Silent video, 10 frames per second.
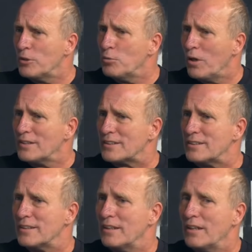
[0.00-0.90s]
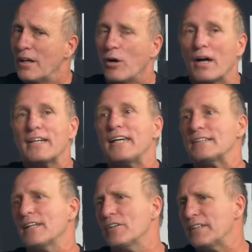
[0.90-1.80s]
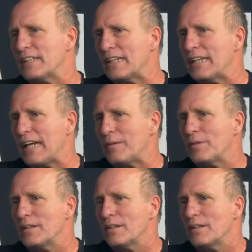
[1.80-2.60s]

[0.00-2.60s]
Who was it? Oh, I can't tell you that name.